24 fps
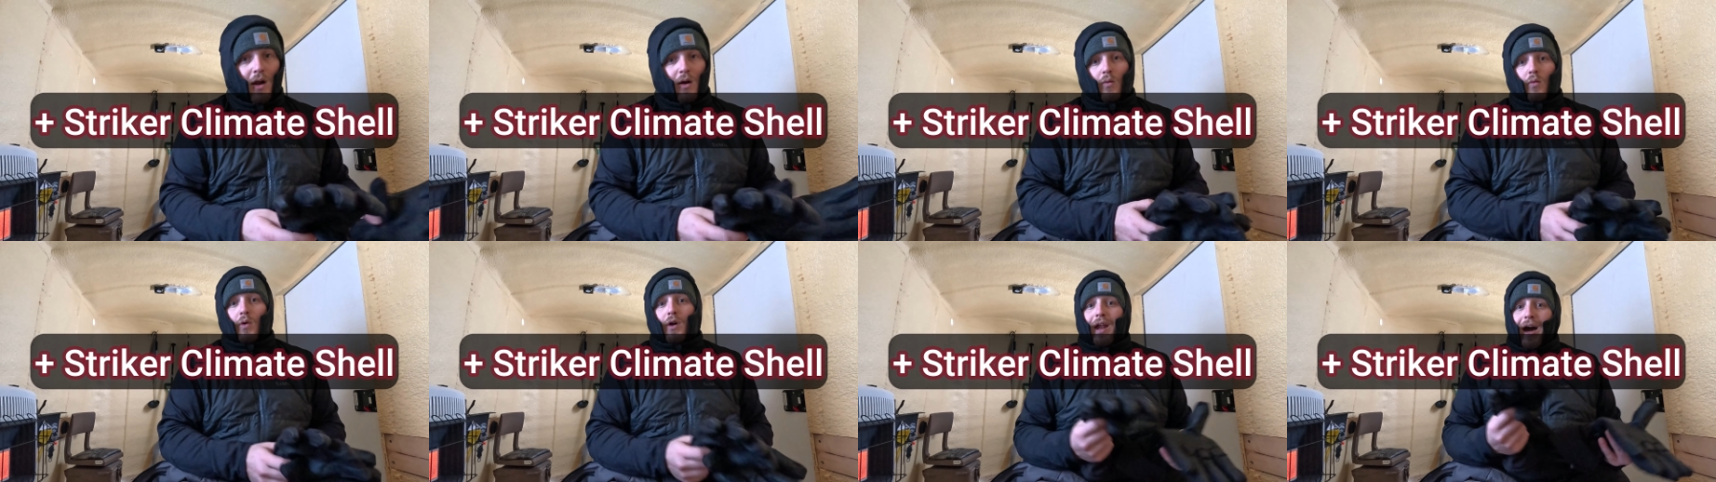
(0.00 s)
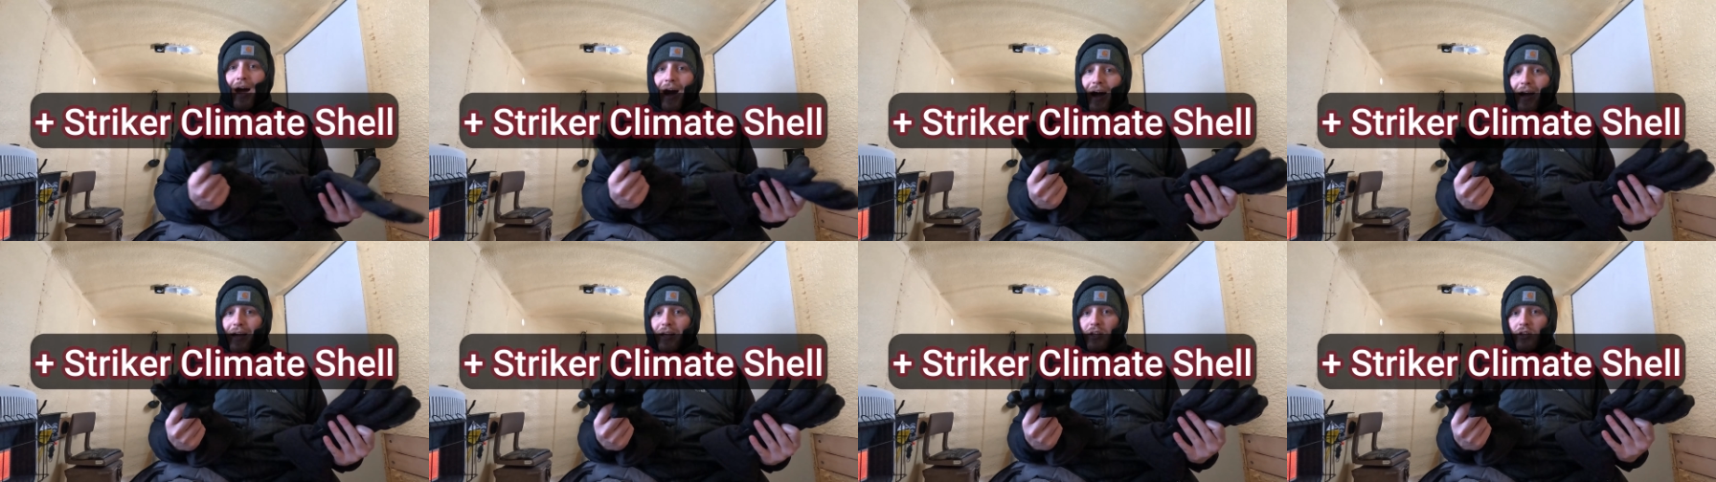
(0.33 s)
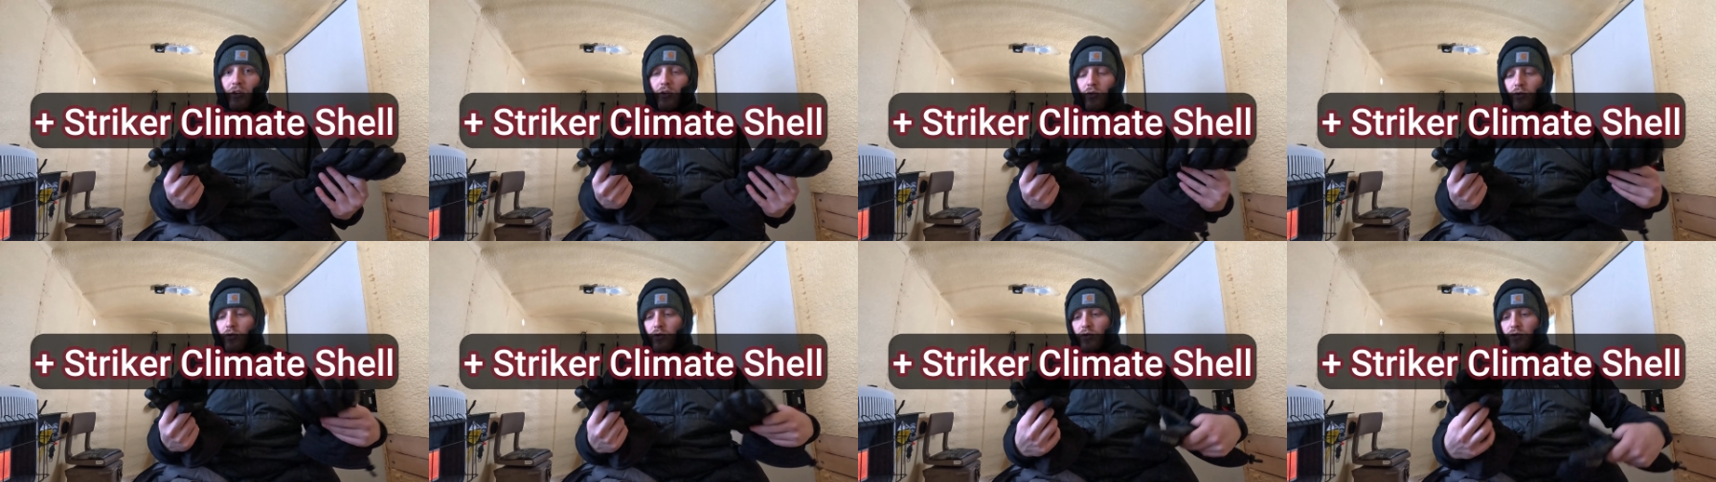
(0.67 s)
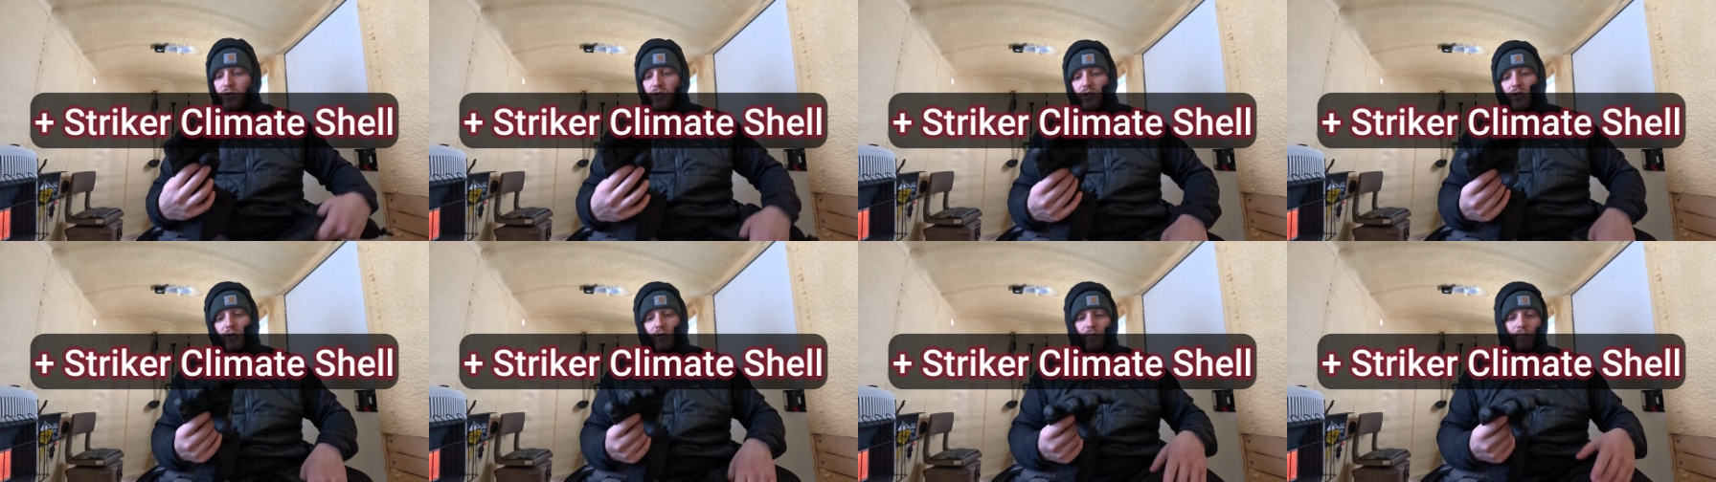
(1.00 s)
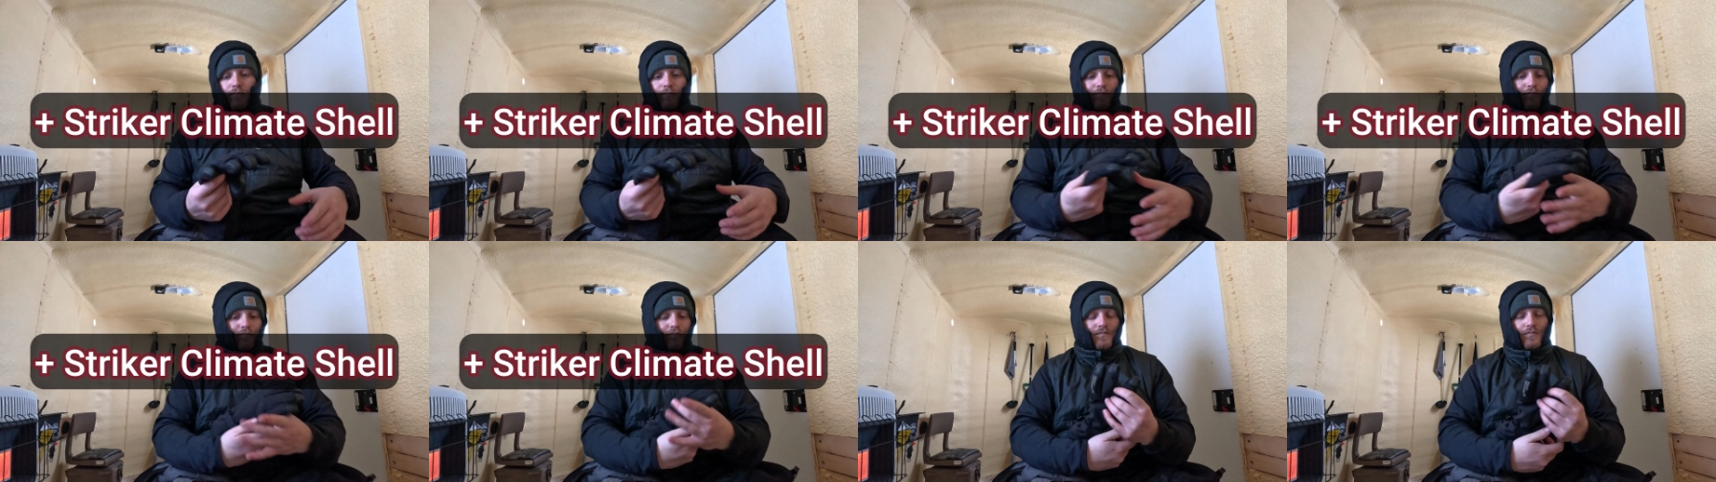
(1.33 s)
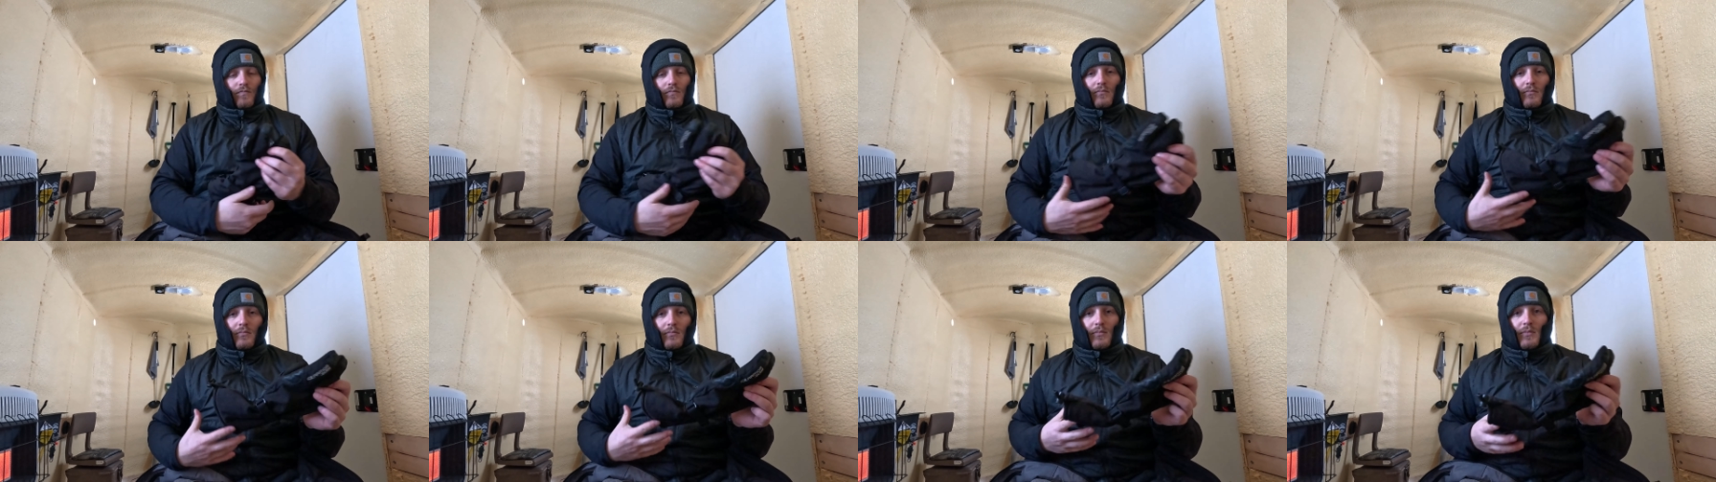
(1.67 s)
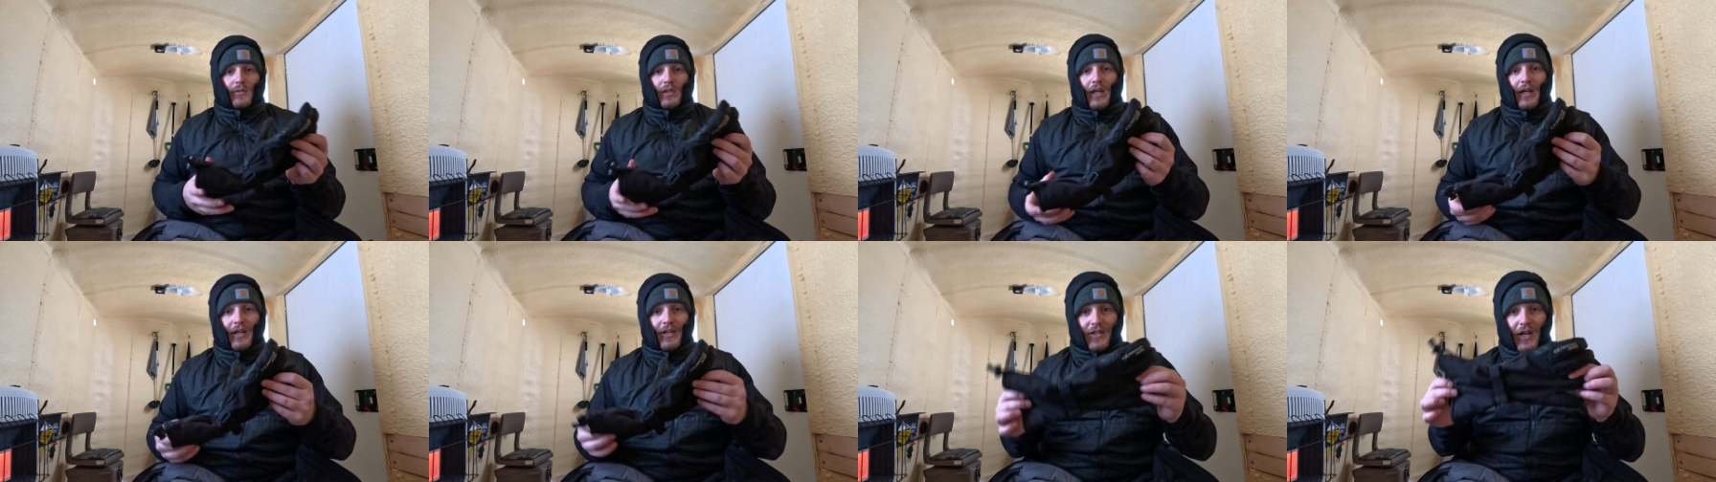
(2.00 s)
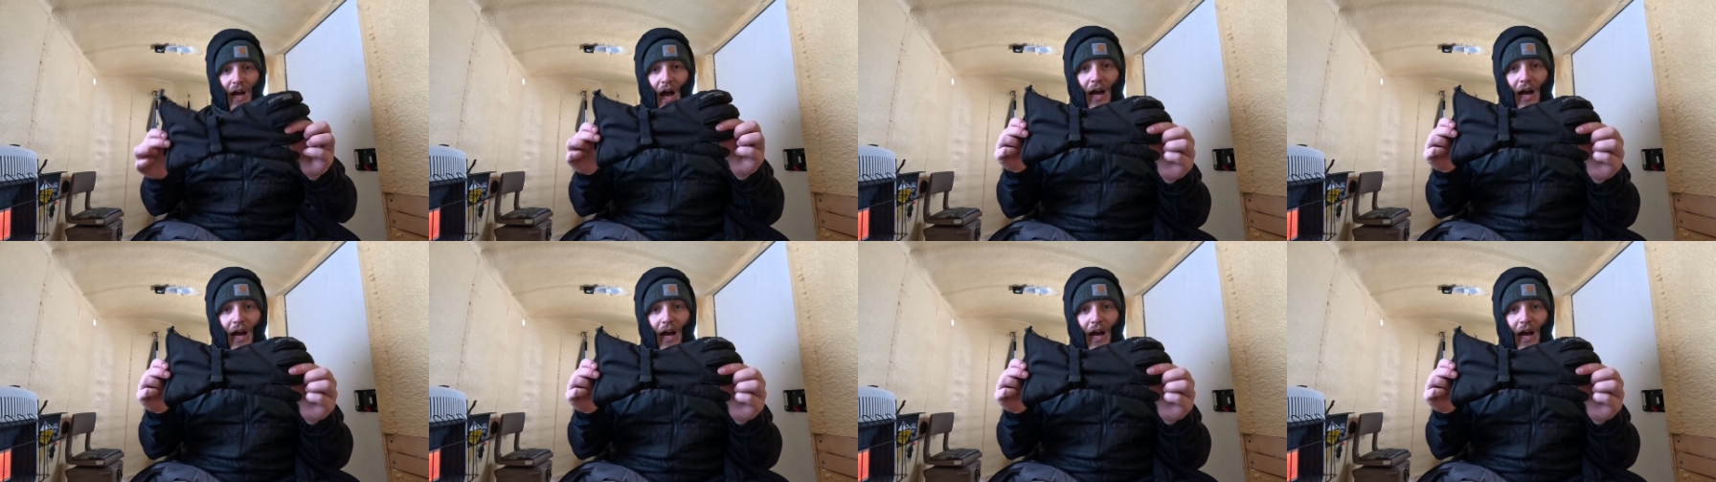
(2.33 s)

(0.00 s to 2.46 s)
what I use is